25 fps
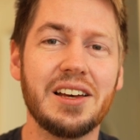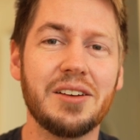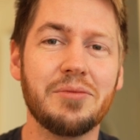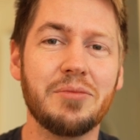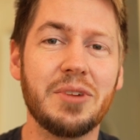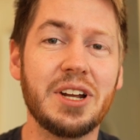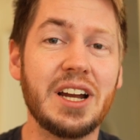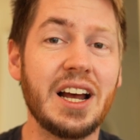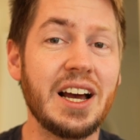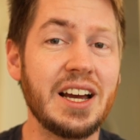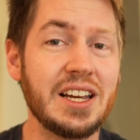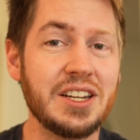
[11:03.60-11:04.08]

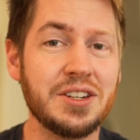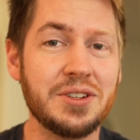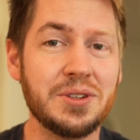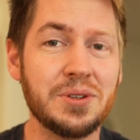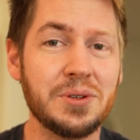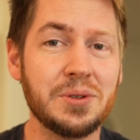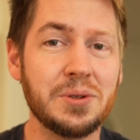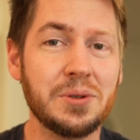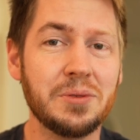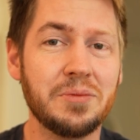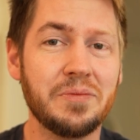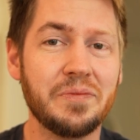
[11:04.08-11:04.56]
But I
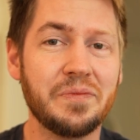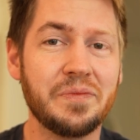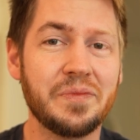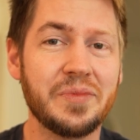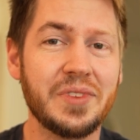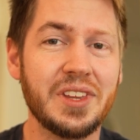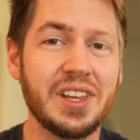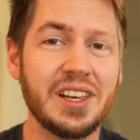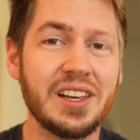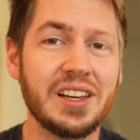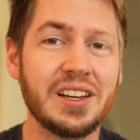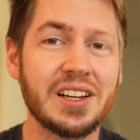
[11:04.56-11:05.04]
do,
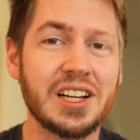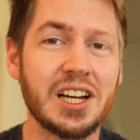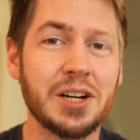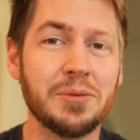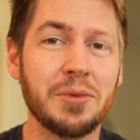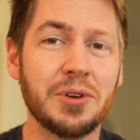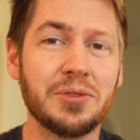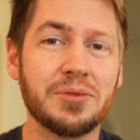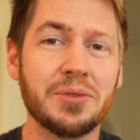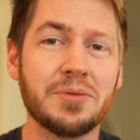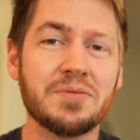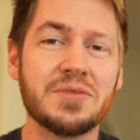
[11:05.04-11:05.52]

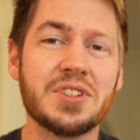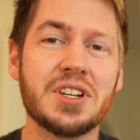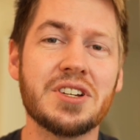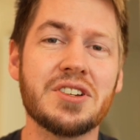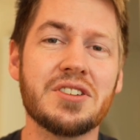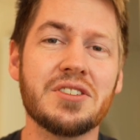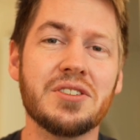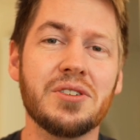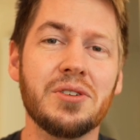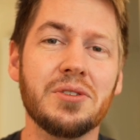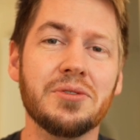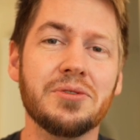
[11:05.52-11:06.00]
coming from such
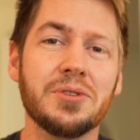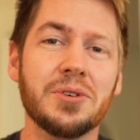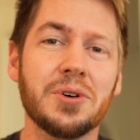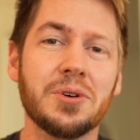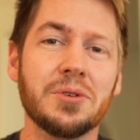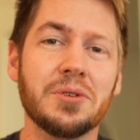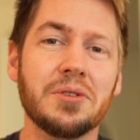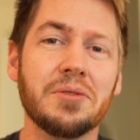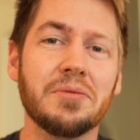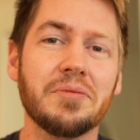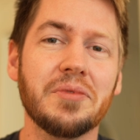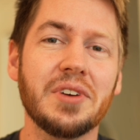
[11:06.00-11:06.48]
an old
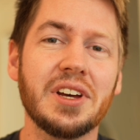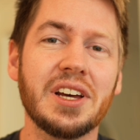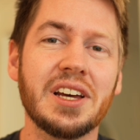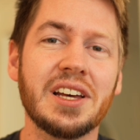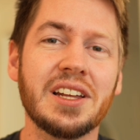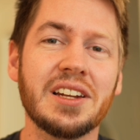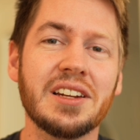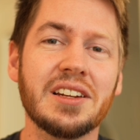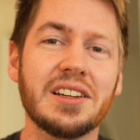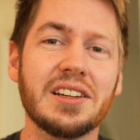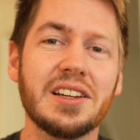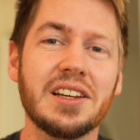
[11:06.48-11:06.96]
phone,
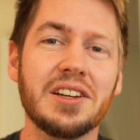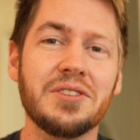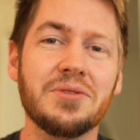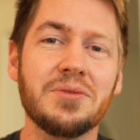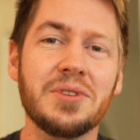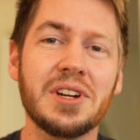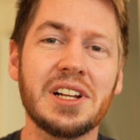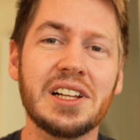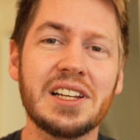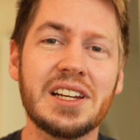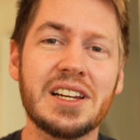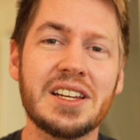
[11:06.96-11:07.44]
and it
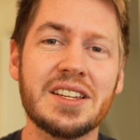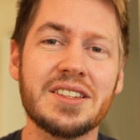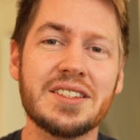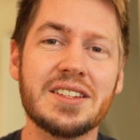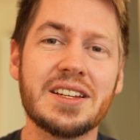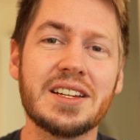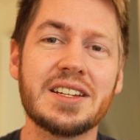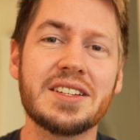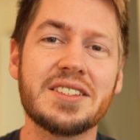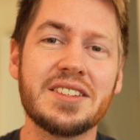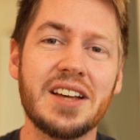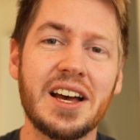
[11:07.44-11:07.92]
really is
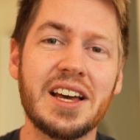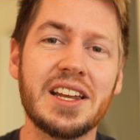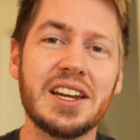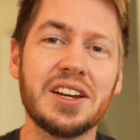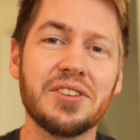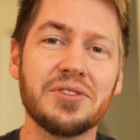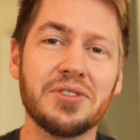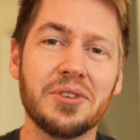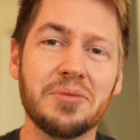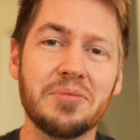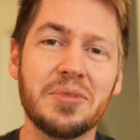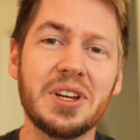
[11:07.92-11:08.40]

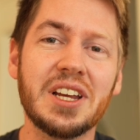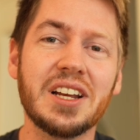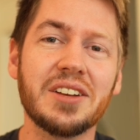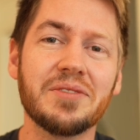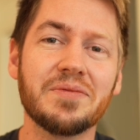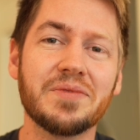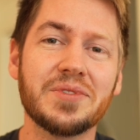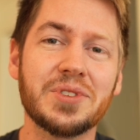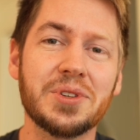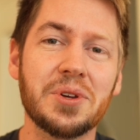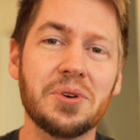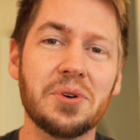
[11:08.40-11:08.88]
exciting for me.
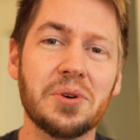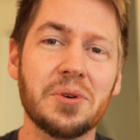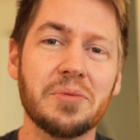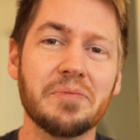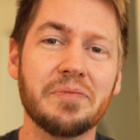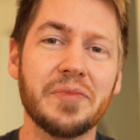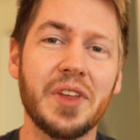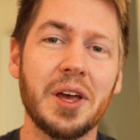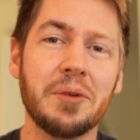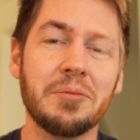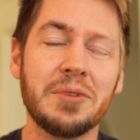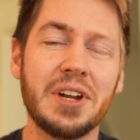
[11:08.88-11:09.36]
So
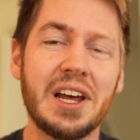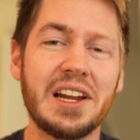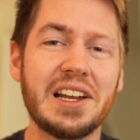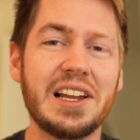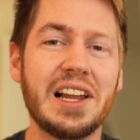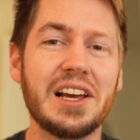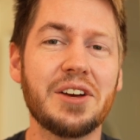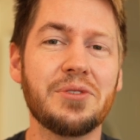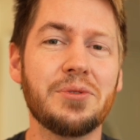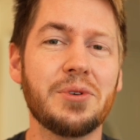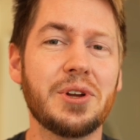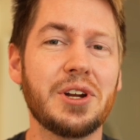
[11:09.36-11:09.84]
I'm not
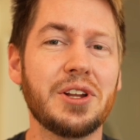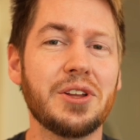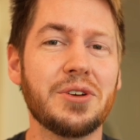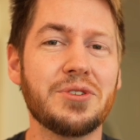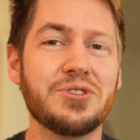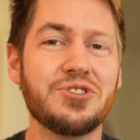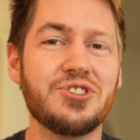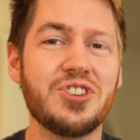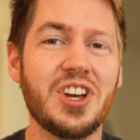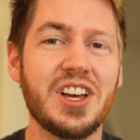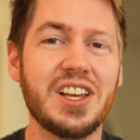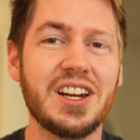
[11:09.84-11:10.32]
like one of
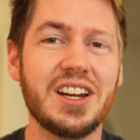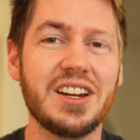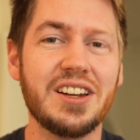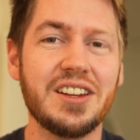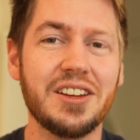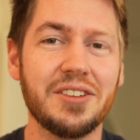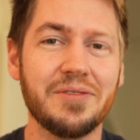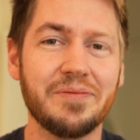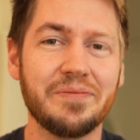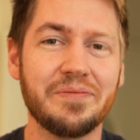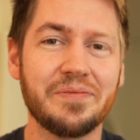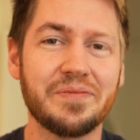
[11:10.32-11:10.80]
those jaded
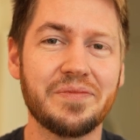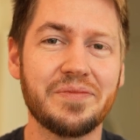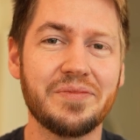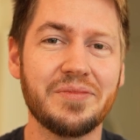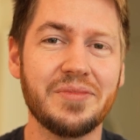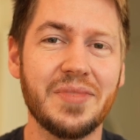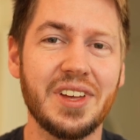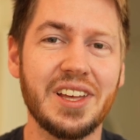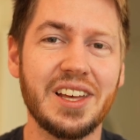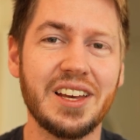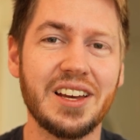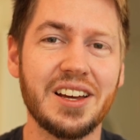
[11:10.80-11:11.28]

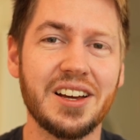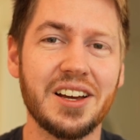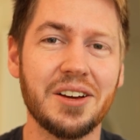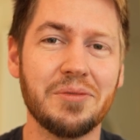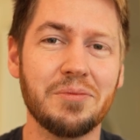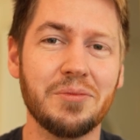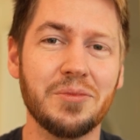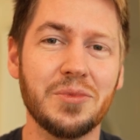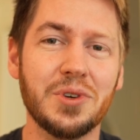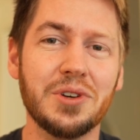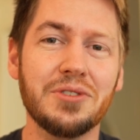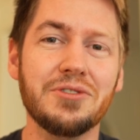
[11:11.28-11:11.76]

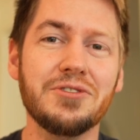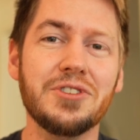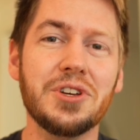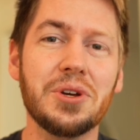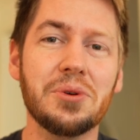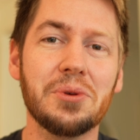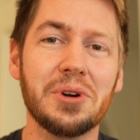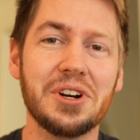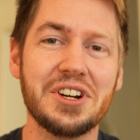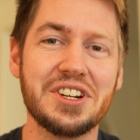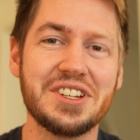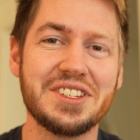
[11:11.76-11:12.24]

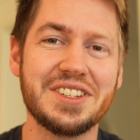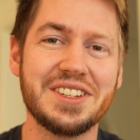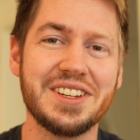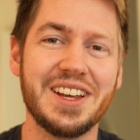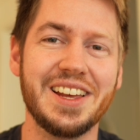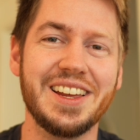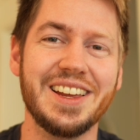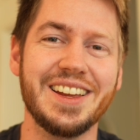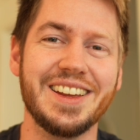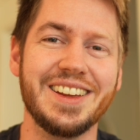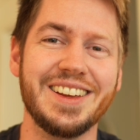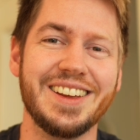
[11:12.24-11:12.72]
reviewers
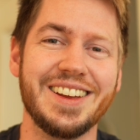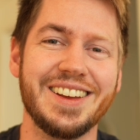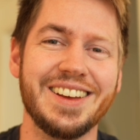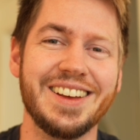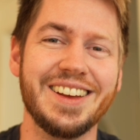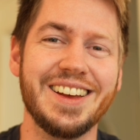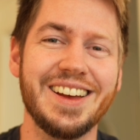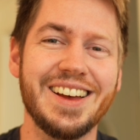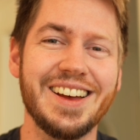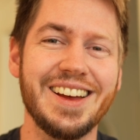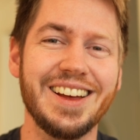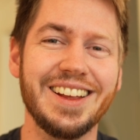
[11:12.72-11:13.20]

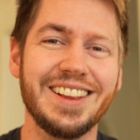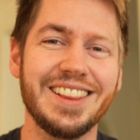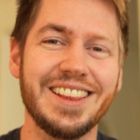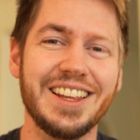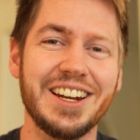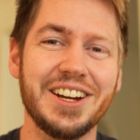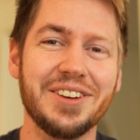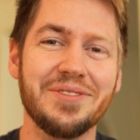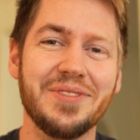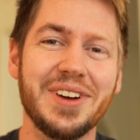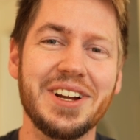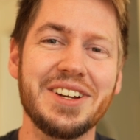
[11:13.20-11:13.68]
that
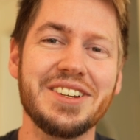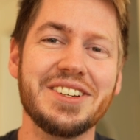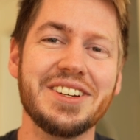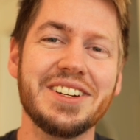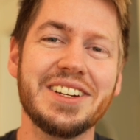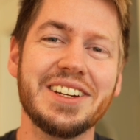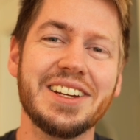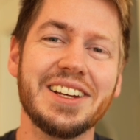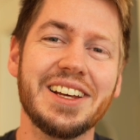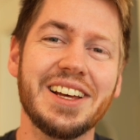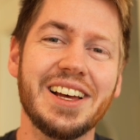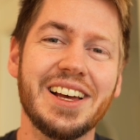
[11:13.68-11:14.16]
I
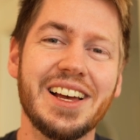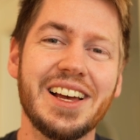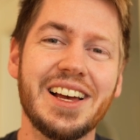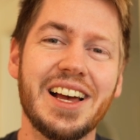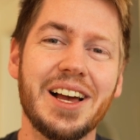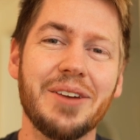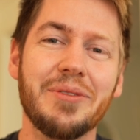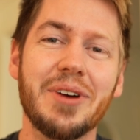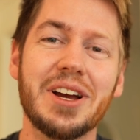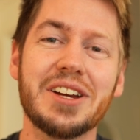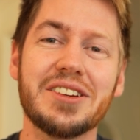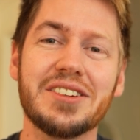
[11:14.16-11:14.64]
mentioned.
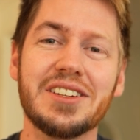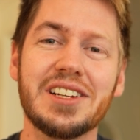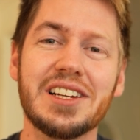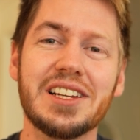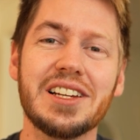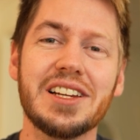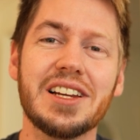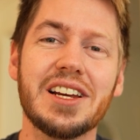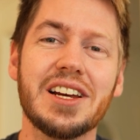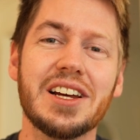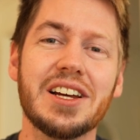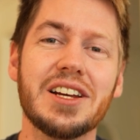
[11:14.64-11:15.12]
I'm
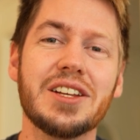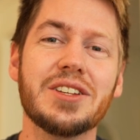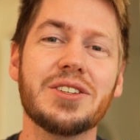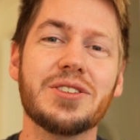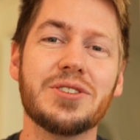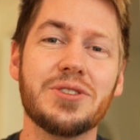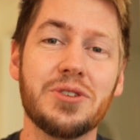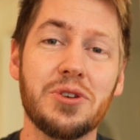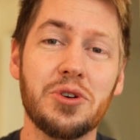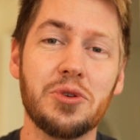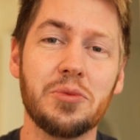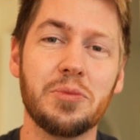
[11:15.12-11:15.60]
actually
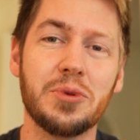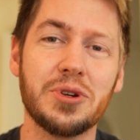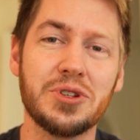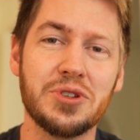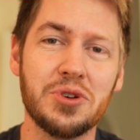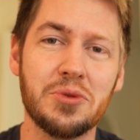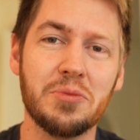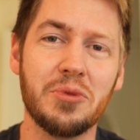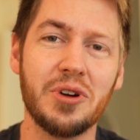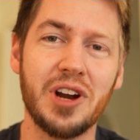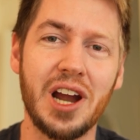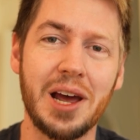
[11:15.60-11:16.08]

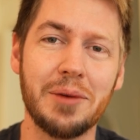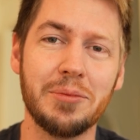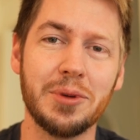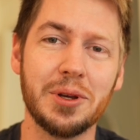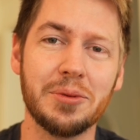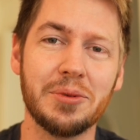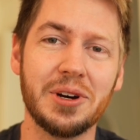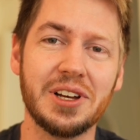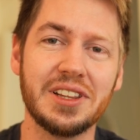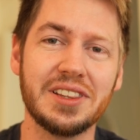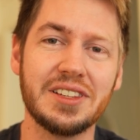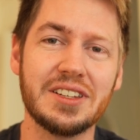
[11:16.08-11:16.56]
super happy
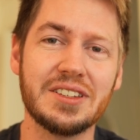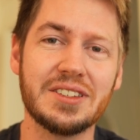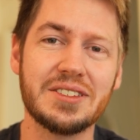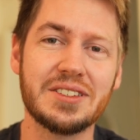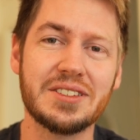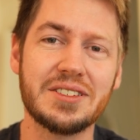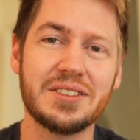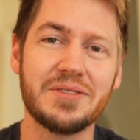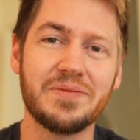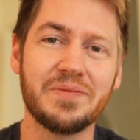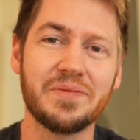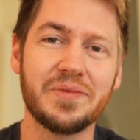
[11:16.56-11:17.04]
about
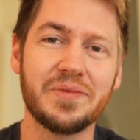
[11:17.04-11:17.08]
this.